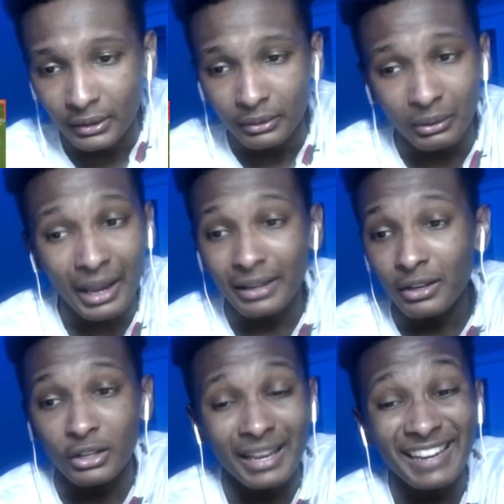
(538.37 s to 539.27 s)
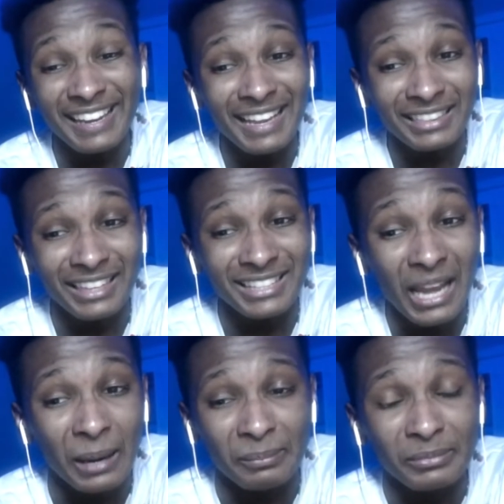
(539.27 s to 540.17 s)
Okay, look, and they got the
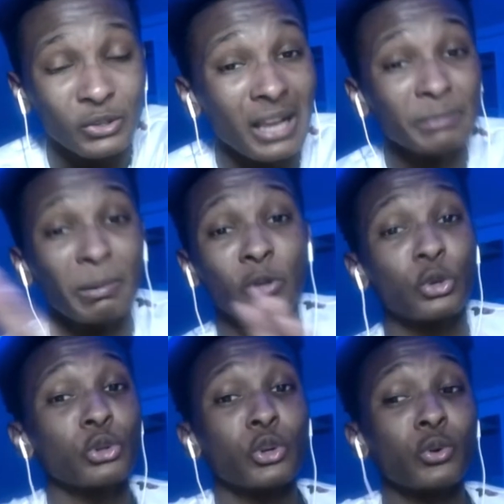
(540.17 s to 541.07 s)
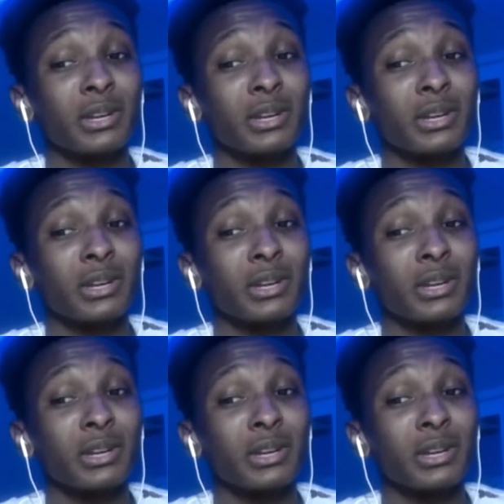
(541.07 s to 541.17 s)
stop. So I spoke too soon.